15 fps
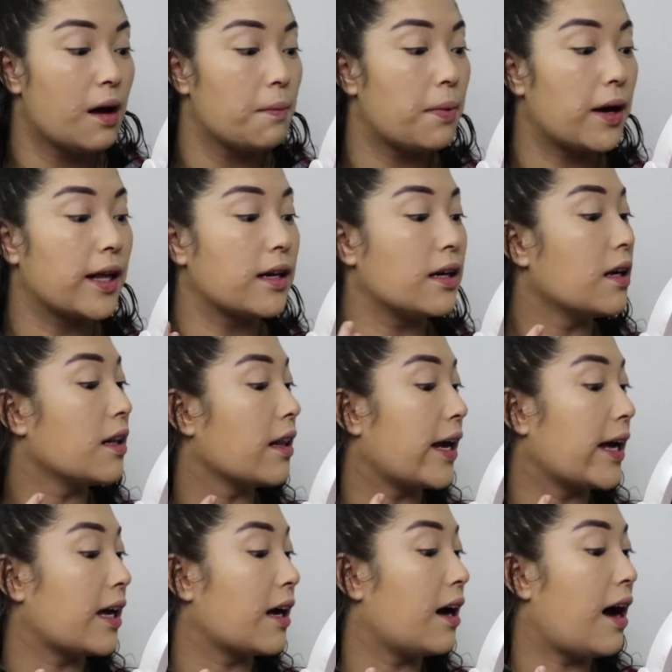but
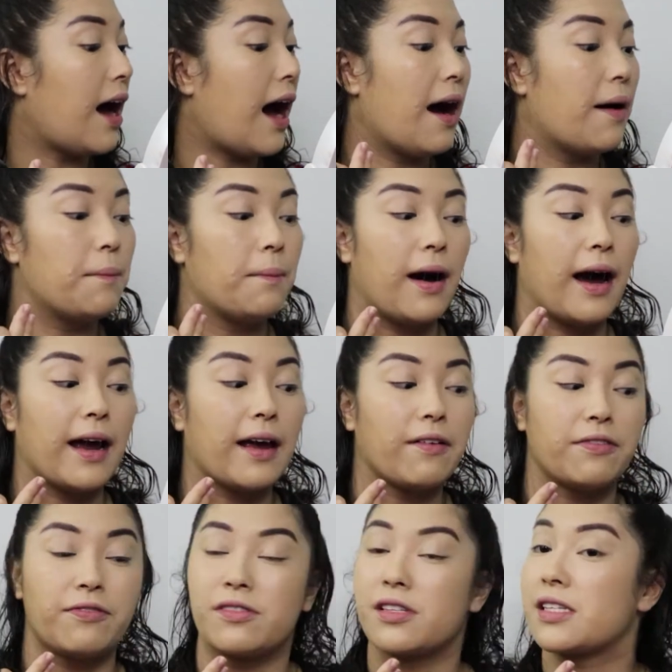like my
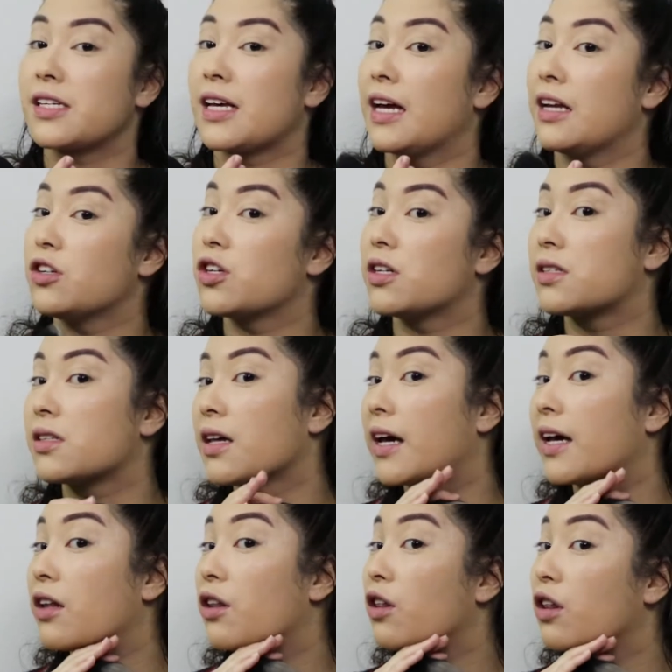skin just
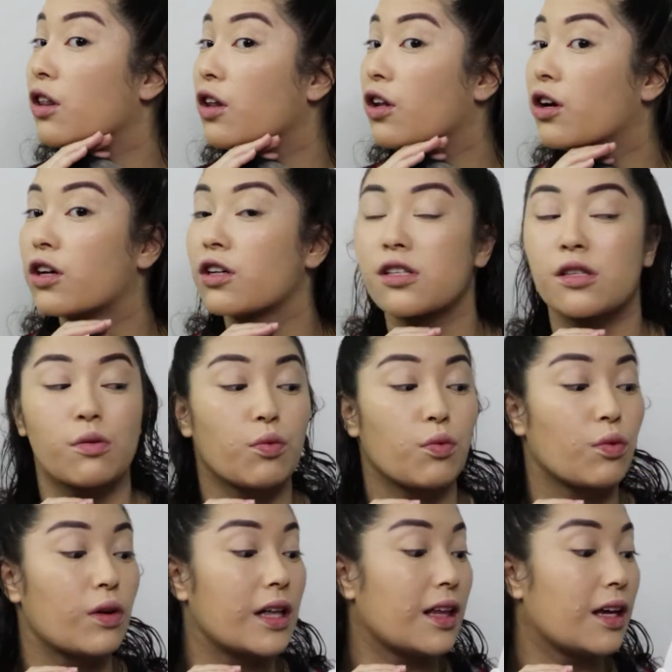like looks
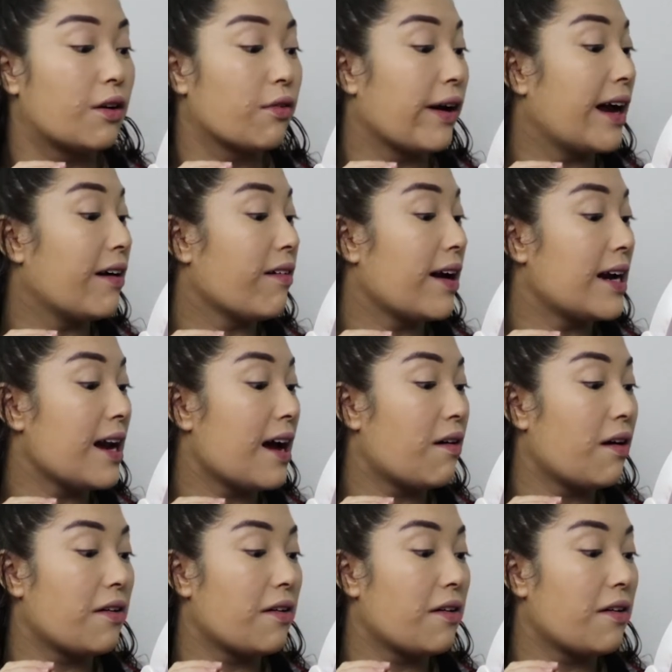really great right now.